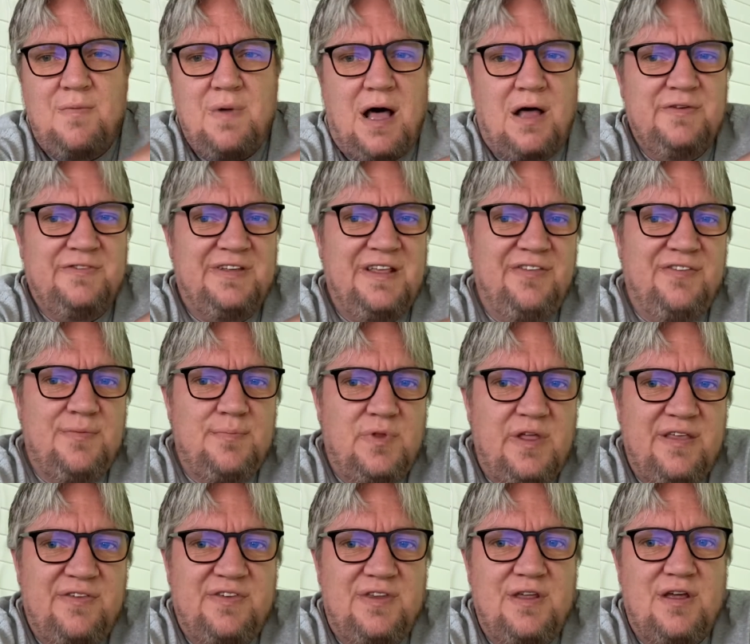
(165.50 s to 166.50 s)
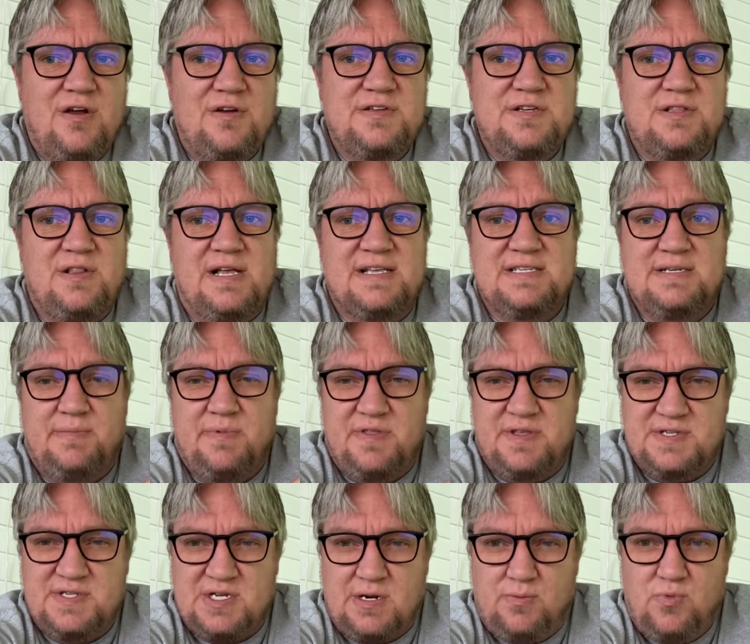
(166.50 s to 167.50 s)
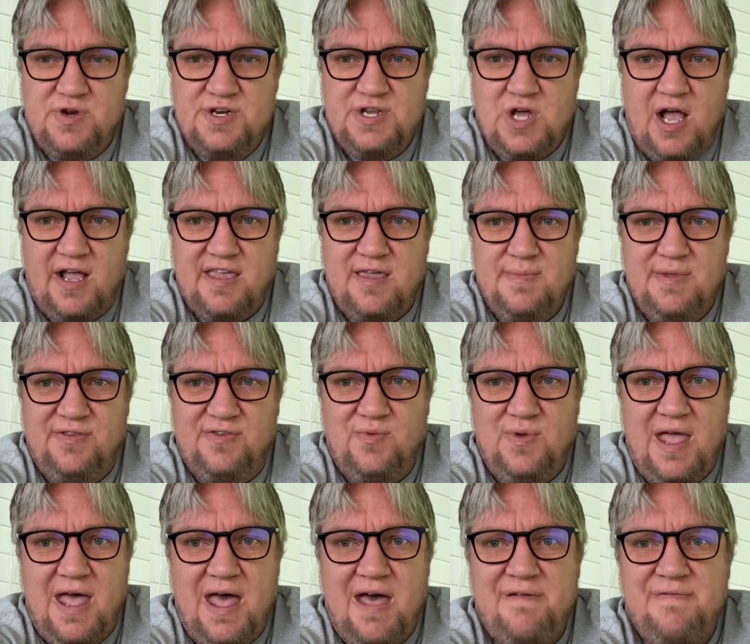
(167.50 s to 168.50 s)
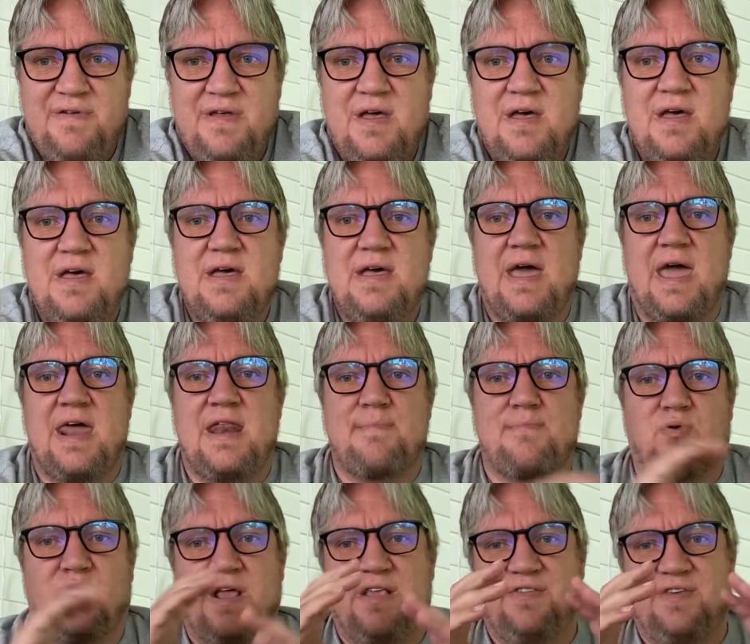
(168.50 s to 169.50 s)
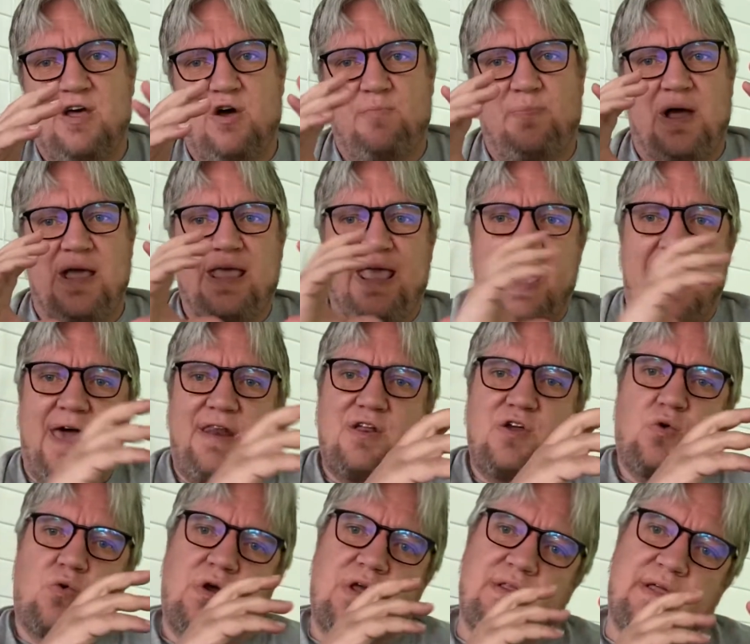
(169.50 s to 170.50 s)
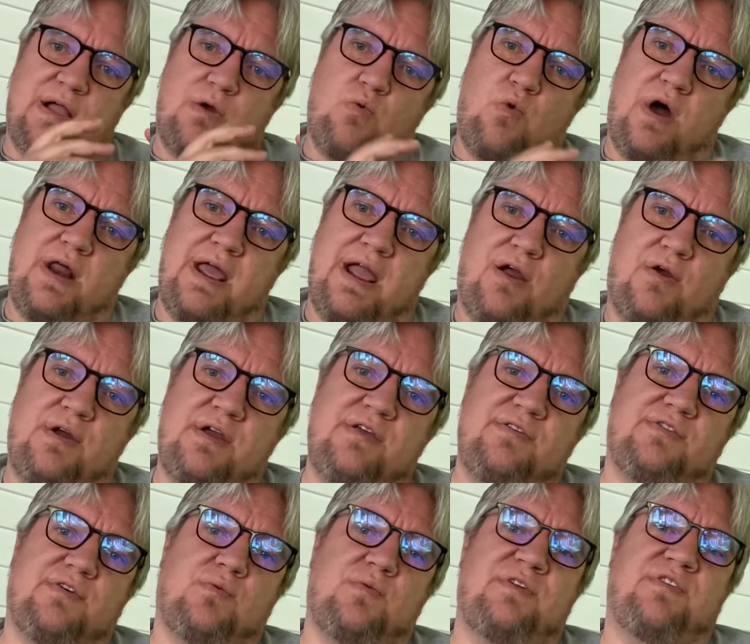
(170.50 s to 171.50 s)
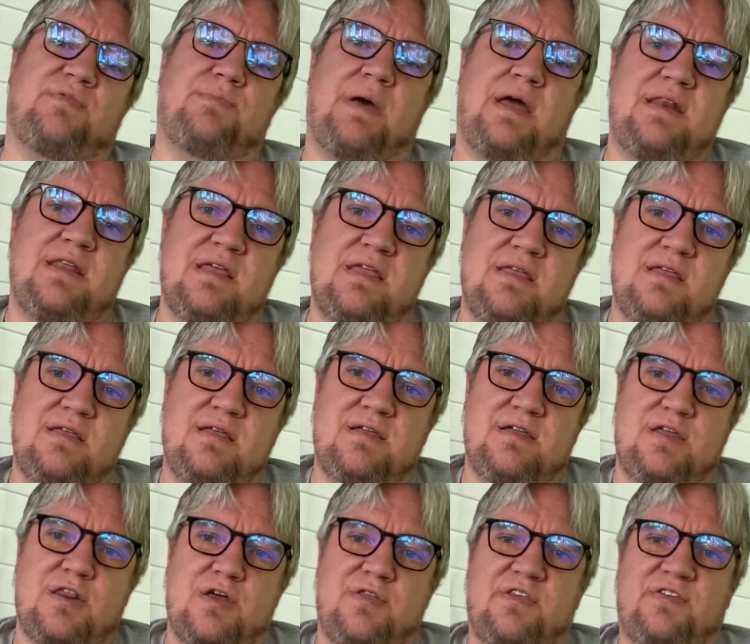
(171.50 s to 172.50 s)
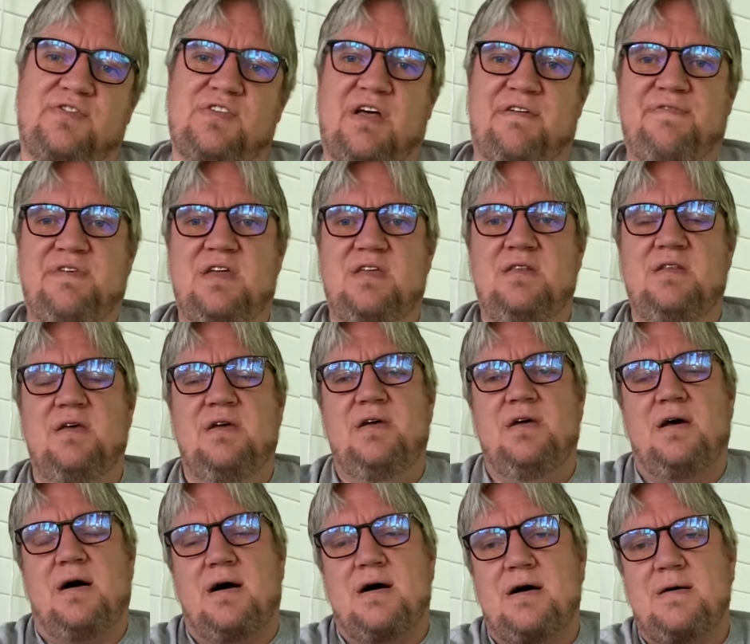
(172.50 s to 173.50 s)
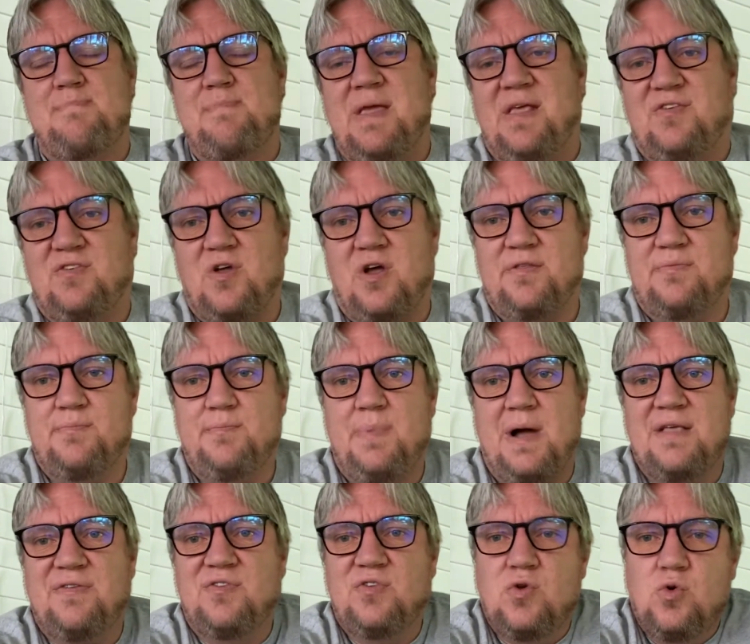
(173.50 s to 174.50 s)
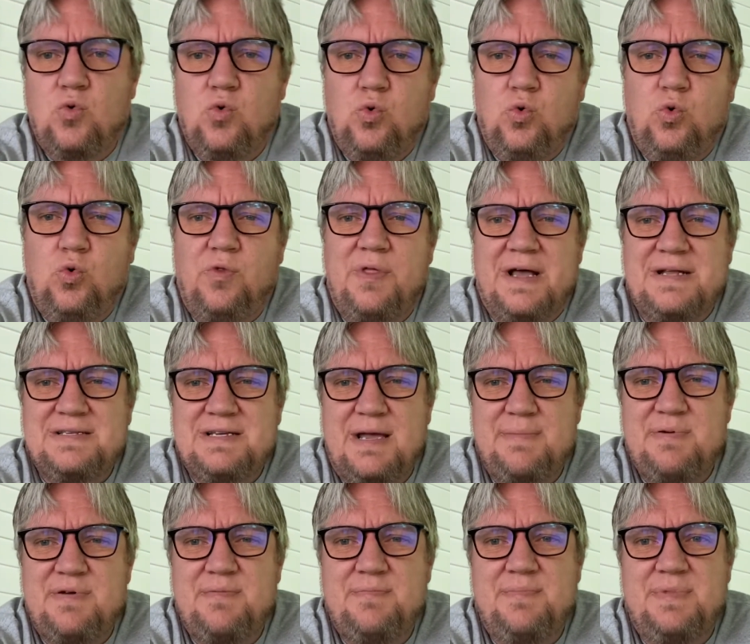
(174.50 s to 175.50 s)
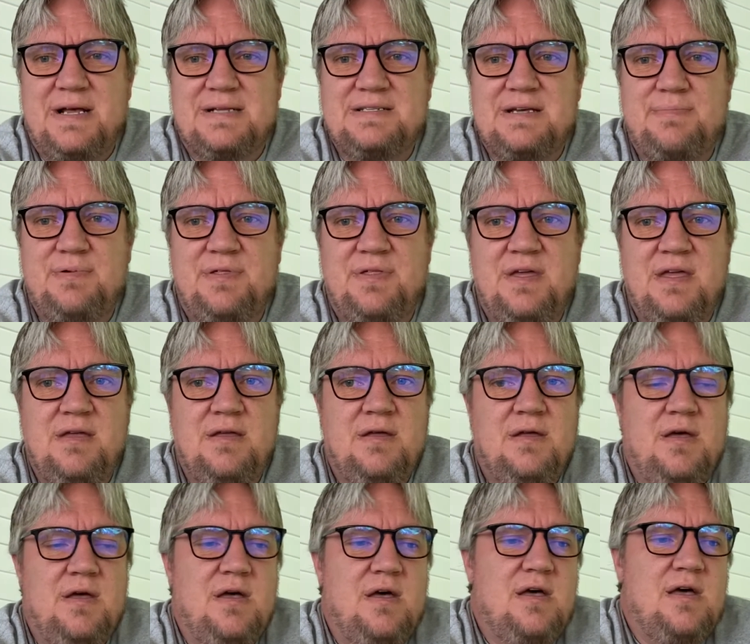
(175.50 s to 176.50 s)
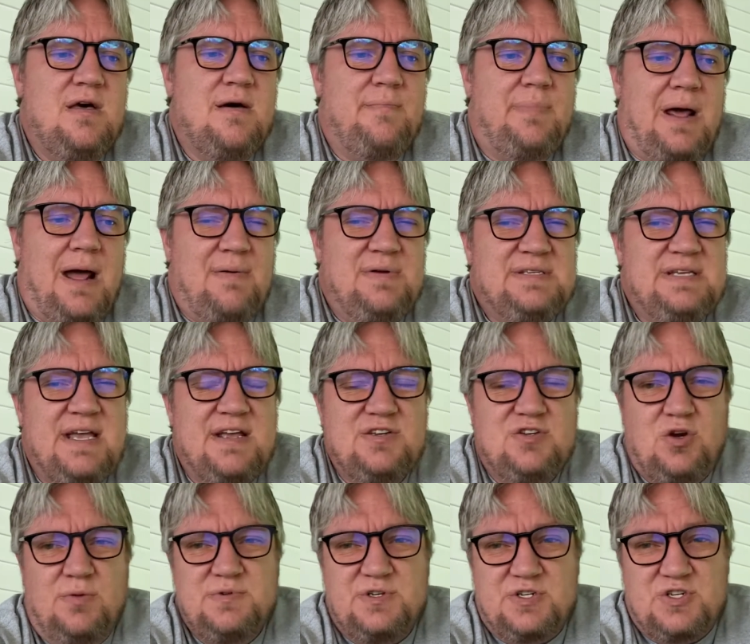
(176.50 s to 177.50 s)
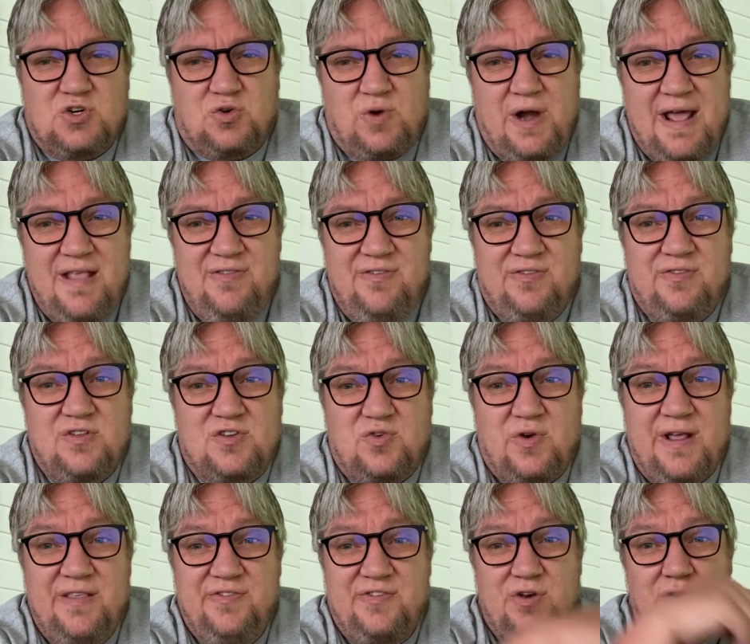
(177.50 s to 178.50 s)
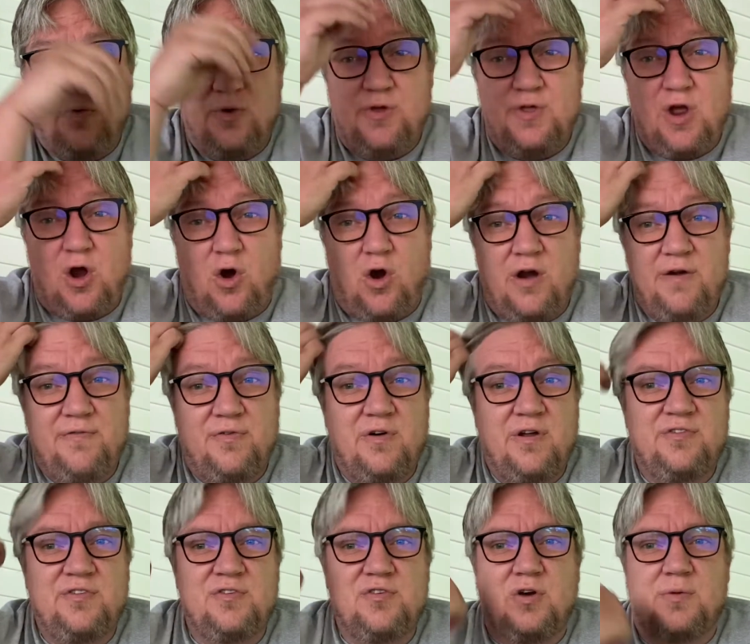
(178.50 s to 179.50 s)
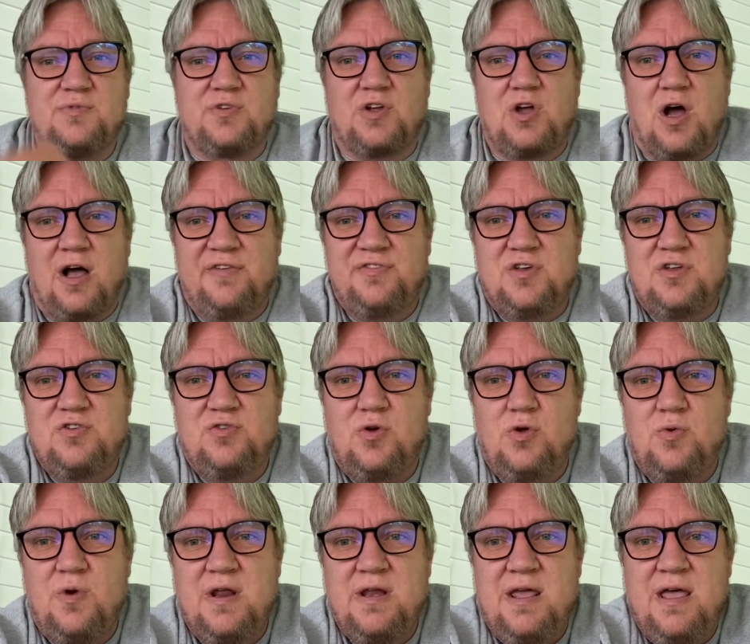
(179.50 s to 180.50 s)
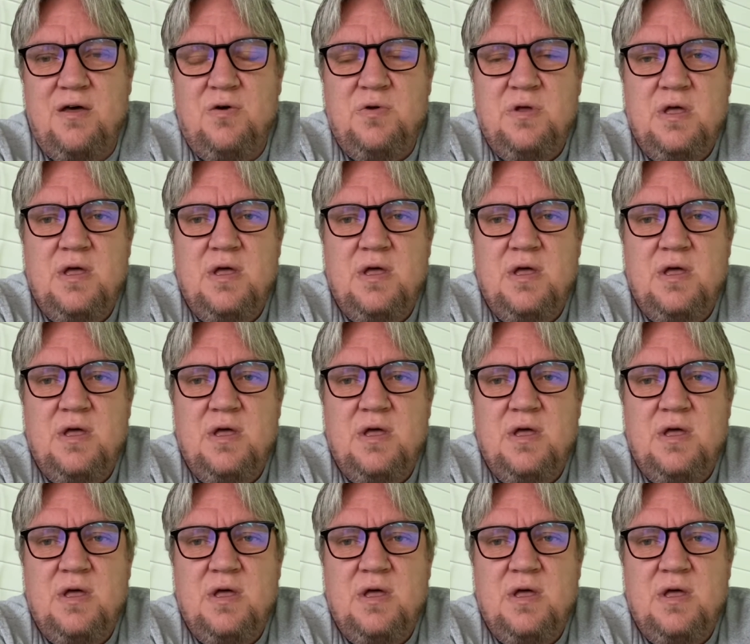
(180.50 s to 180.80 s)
send some links in here to like some of the summary documents we have. And it breaks out by category, like what areas are we spending, the stuff in, based on by school, that type of thing. But I would say in terms of trends, the trends that are really hard for us in terms of cost control right now,